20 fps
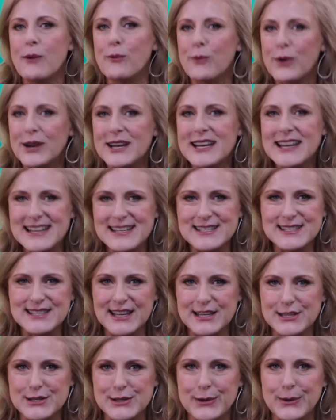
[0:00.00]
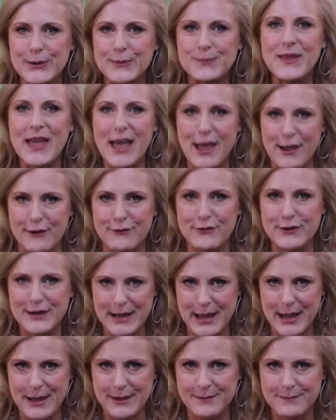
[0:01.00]
what it is they do every
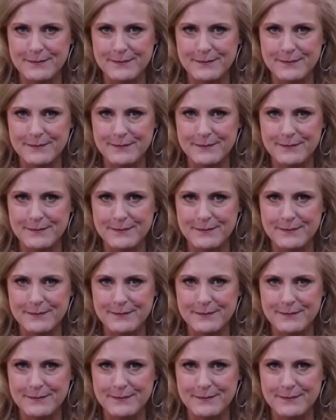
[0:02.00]
day.